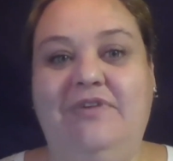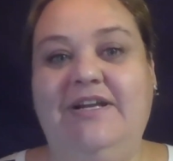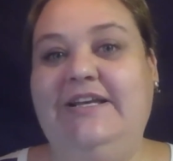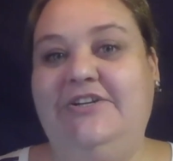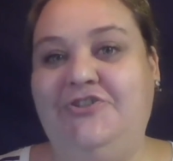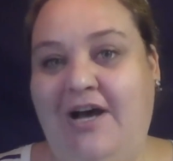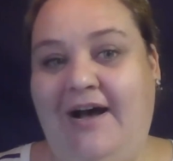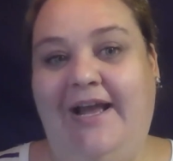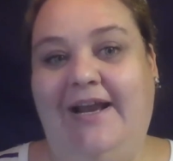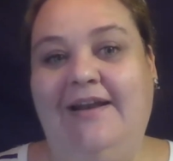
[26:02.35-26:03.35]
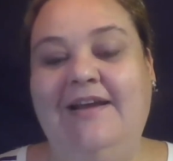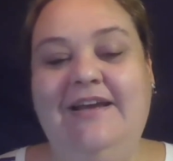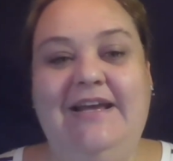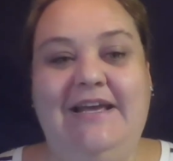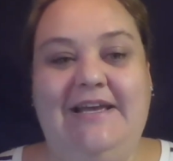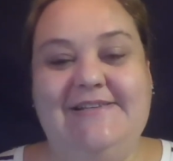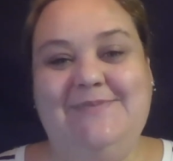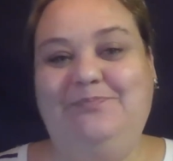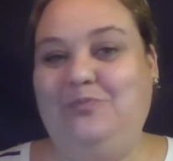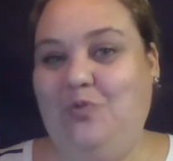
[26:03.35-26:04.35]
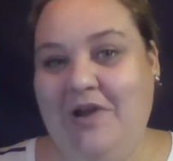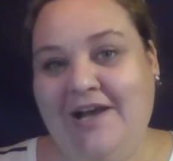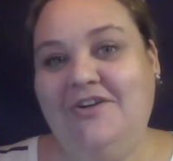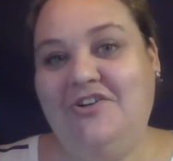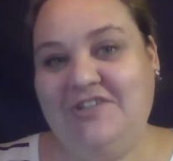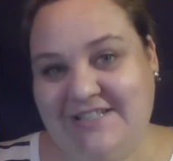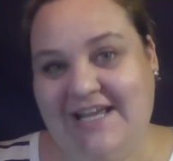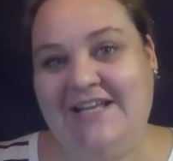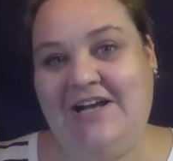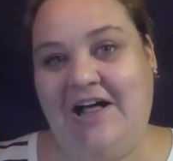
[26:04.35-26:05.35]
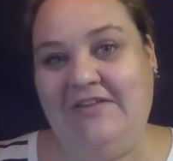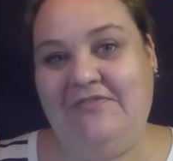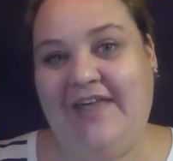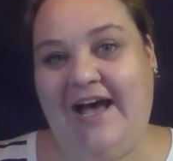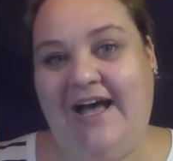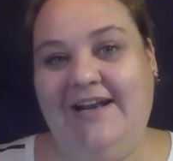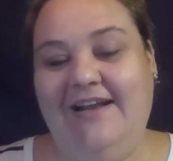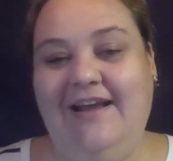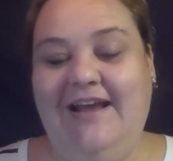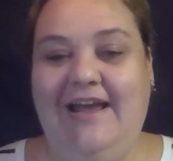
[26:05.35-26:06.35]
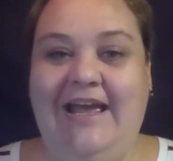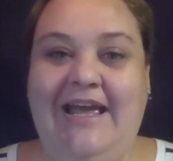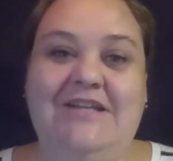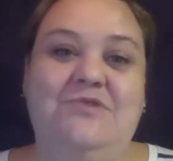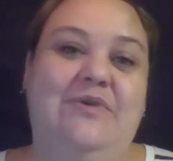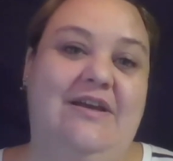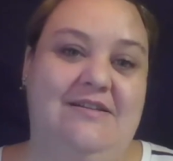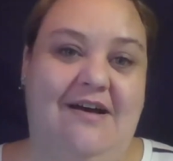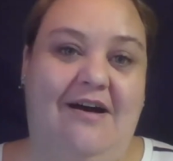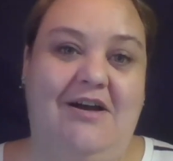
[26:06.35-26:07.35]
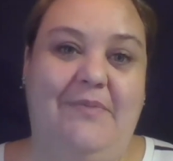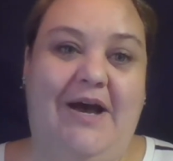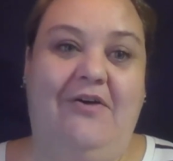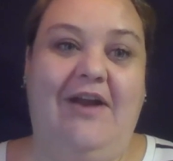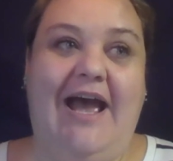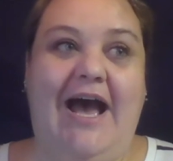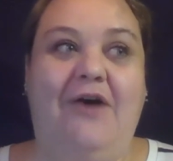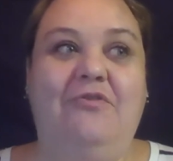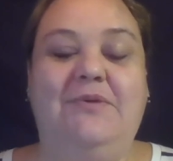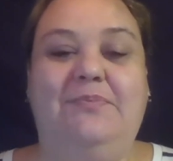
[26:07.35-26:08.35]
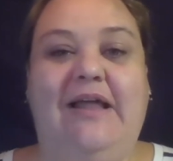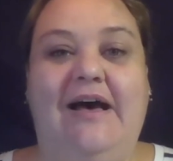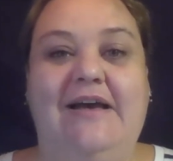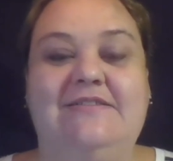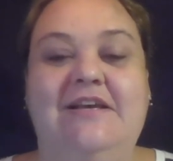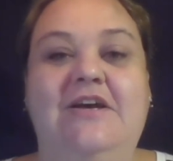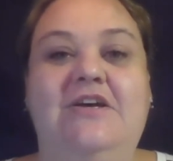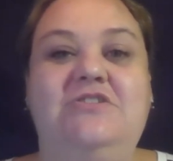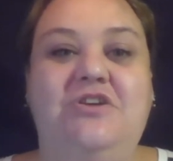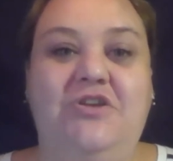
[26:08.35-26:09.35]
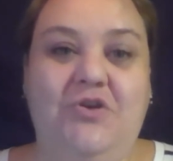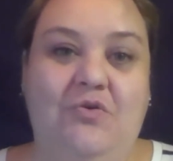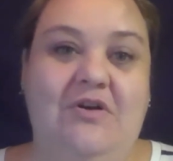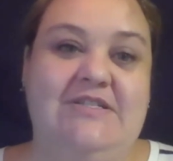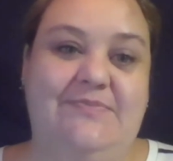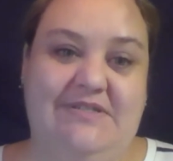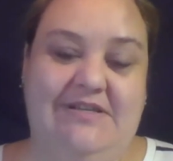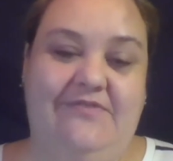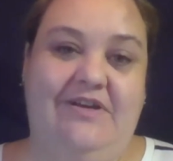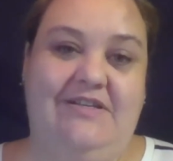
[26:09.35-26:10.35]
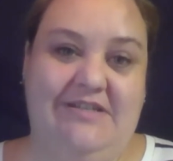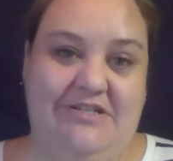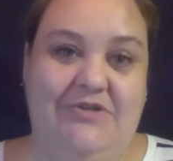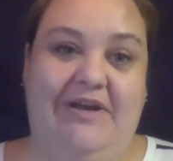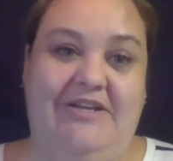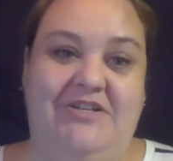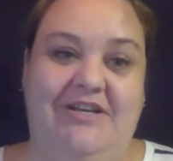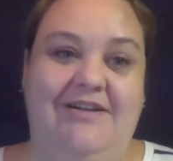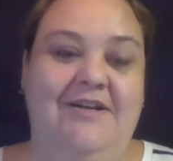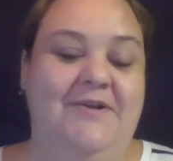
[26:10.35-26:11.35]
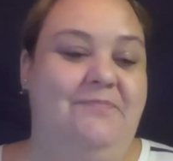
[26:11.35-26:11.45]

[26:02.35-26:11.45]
really shine is we understand all of that, and we can talk about how it applies to your specific situation.